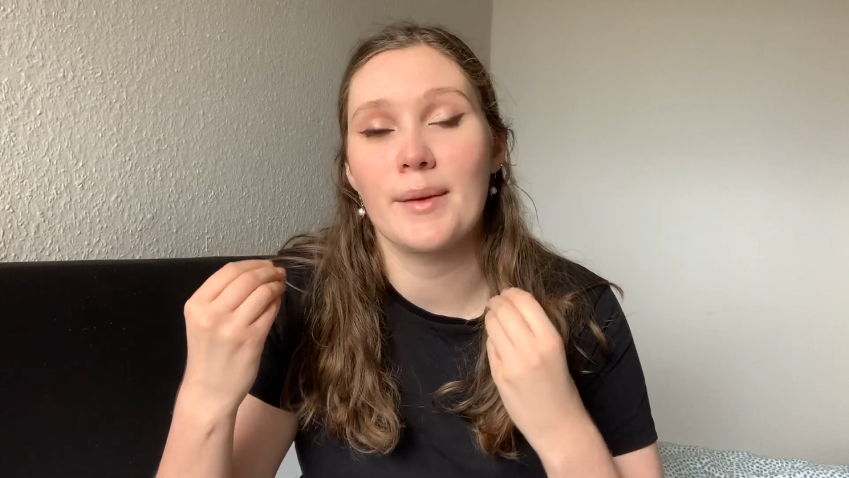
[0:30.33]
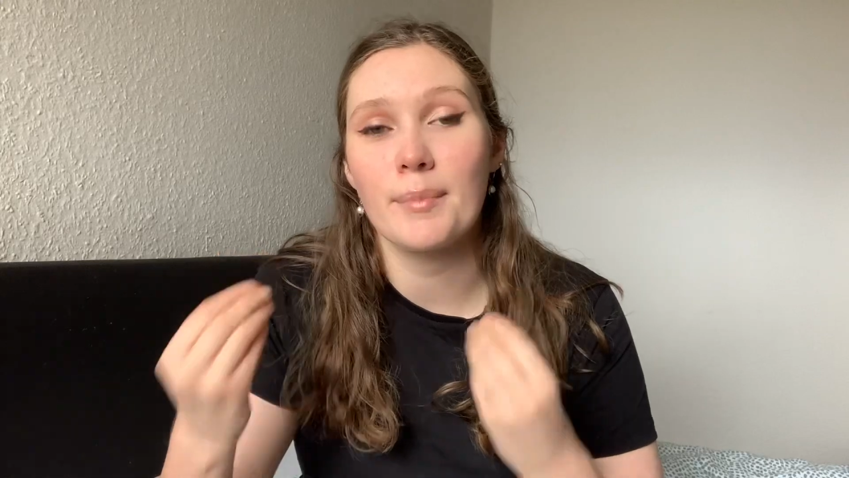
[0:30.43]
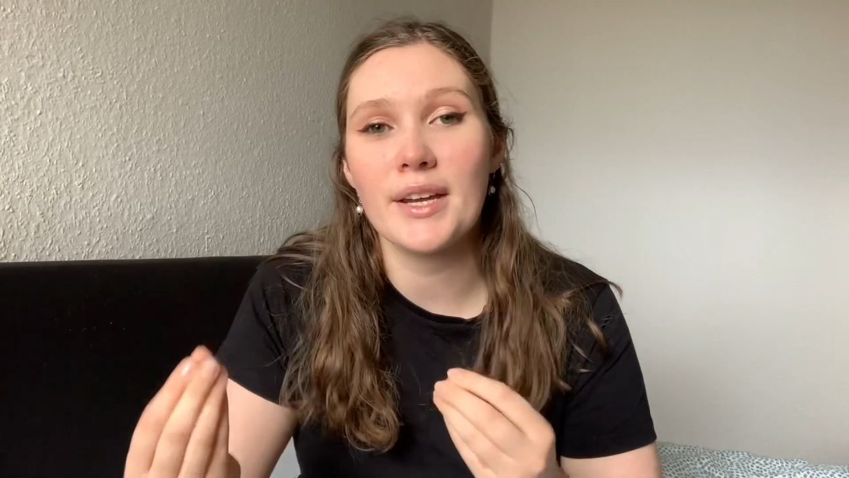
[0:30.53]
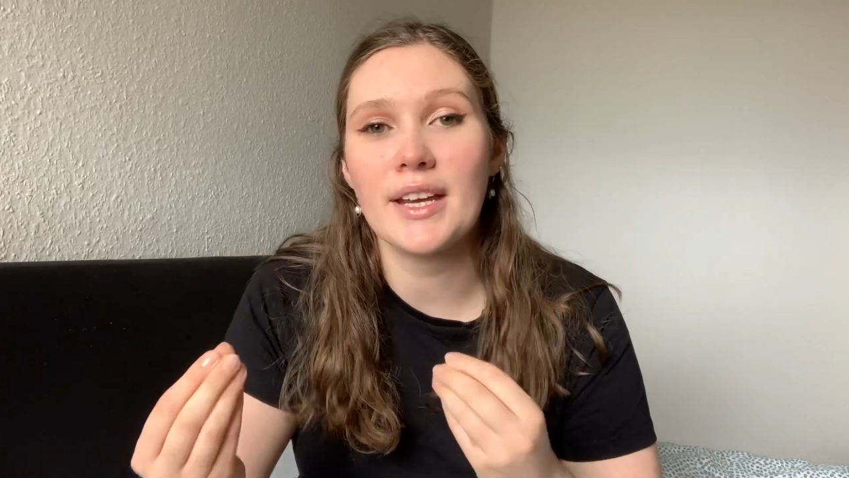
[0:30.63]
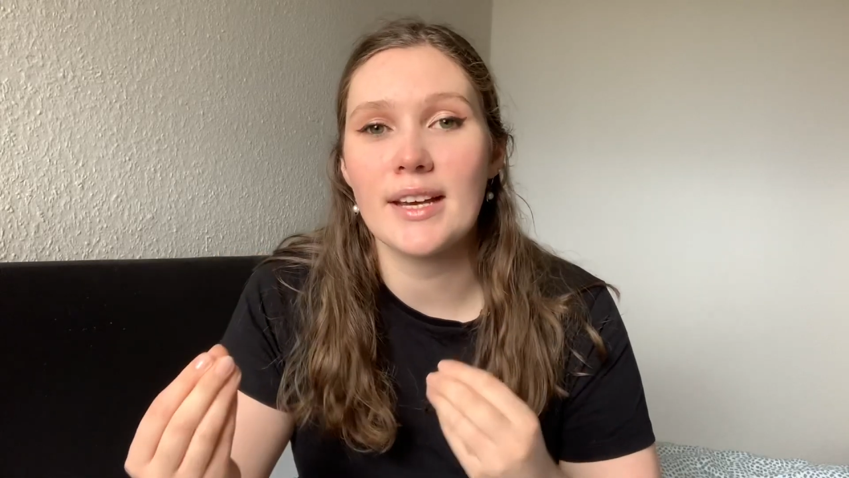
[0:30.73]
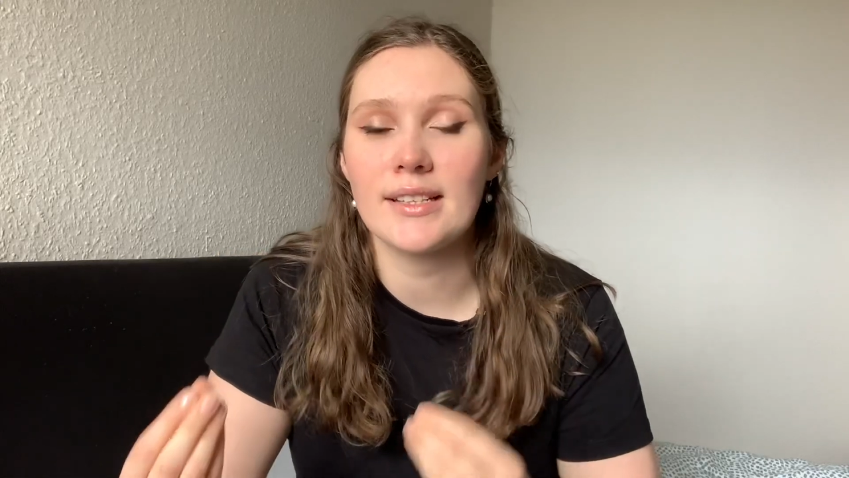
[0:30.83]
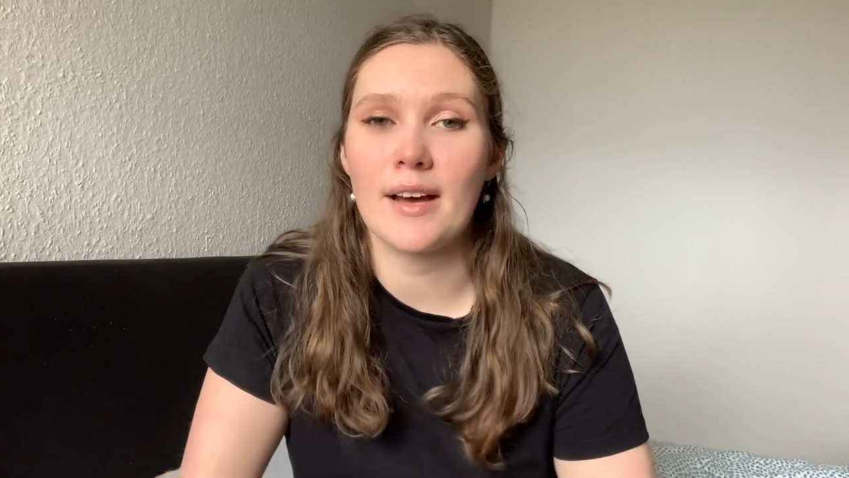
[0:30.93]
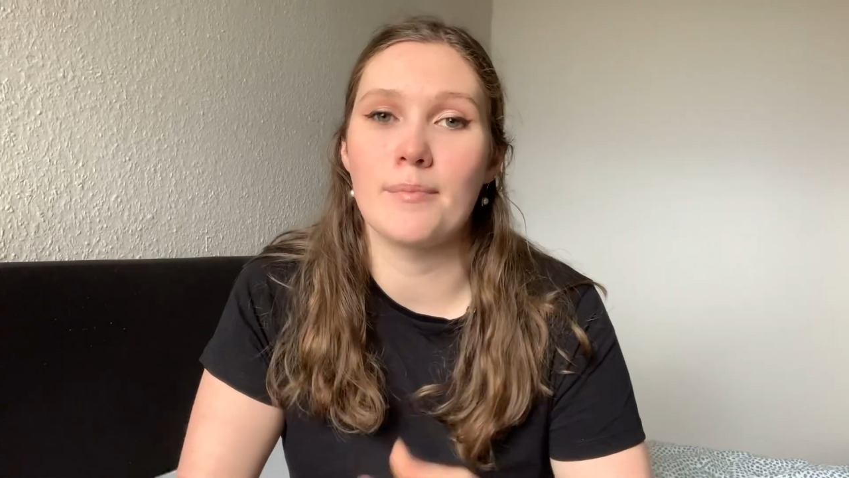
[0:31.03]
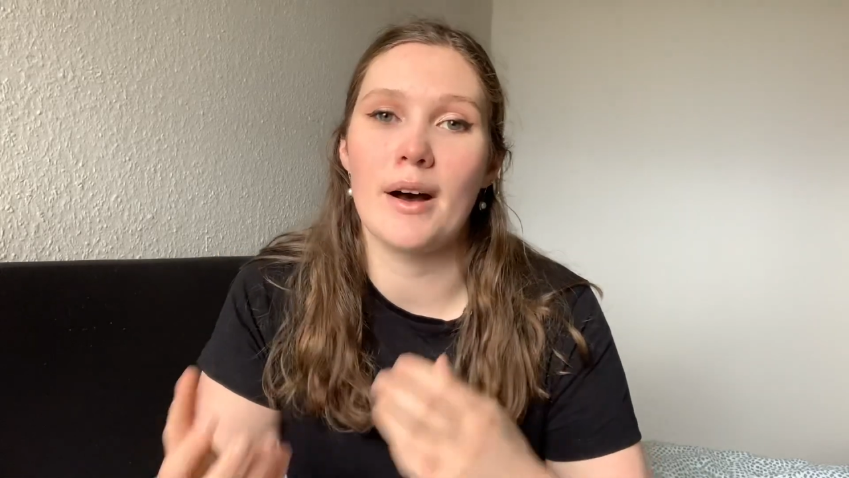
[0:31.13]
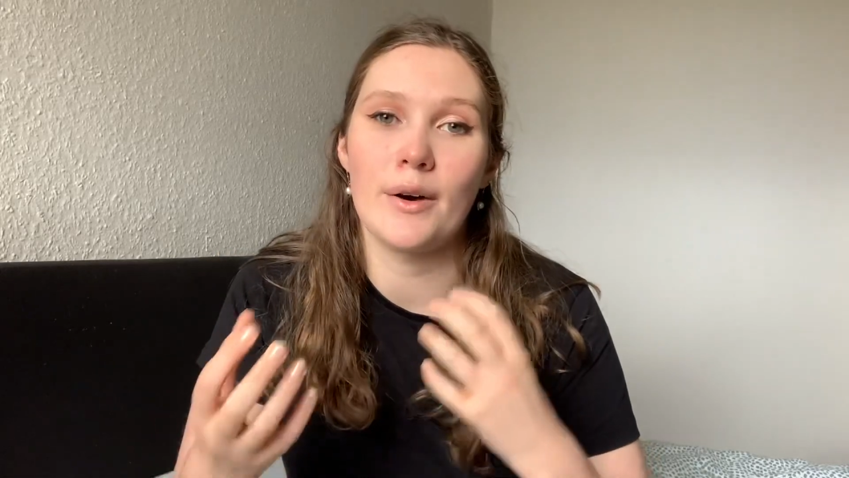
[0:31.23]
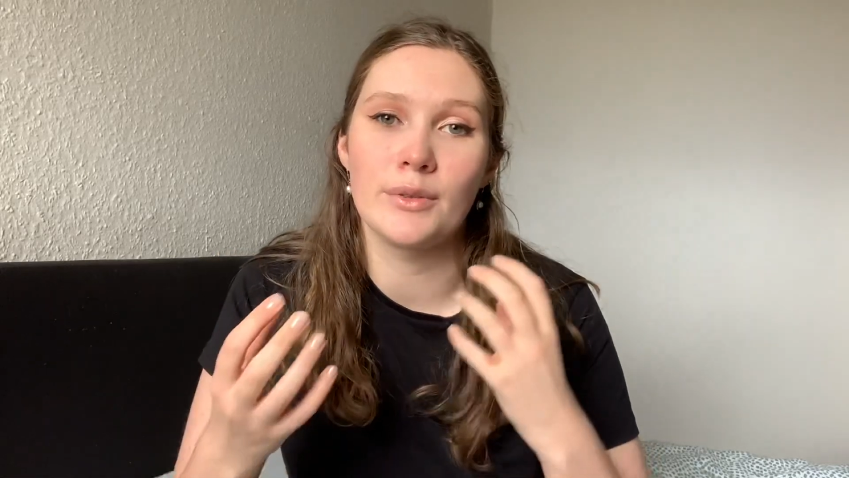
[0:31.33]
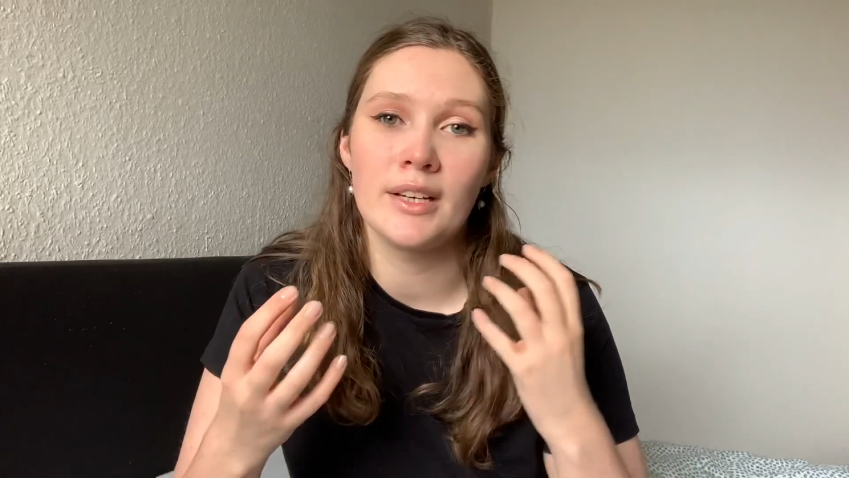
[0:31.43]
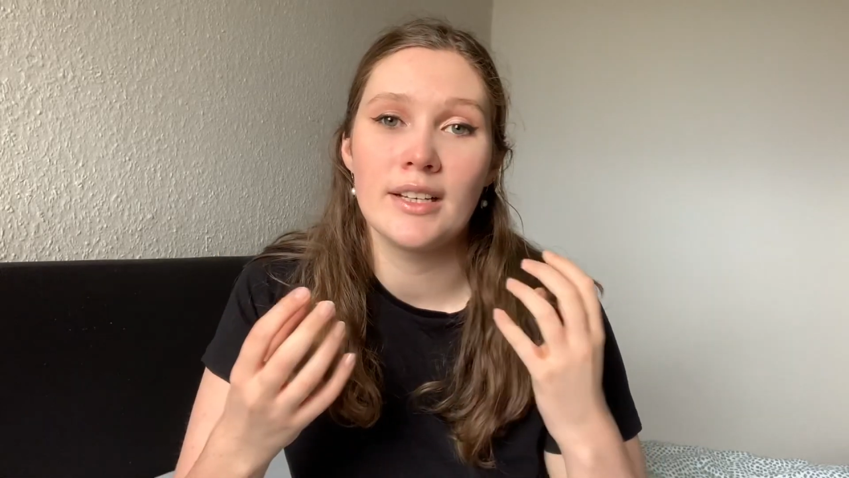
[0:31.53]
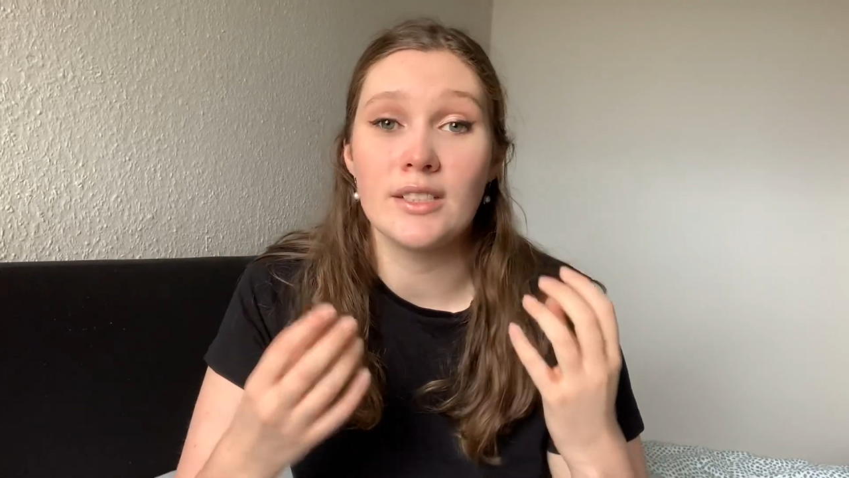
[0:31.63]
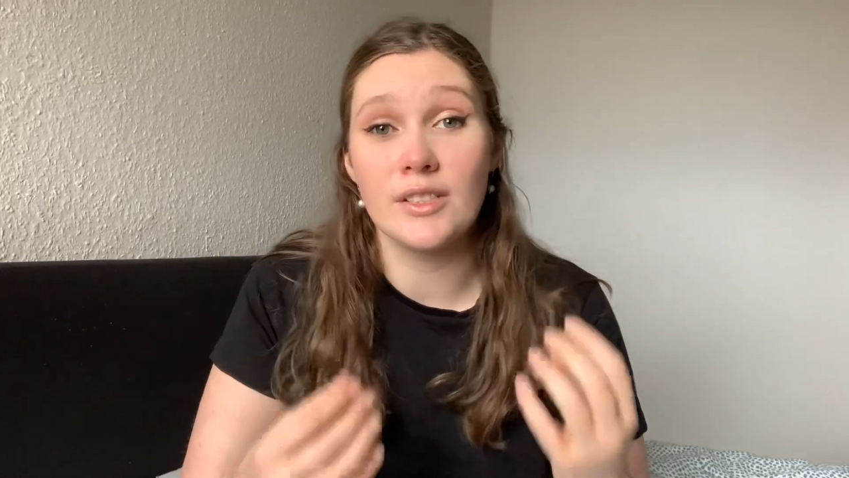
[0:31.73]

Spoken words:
opinion about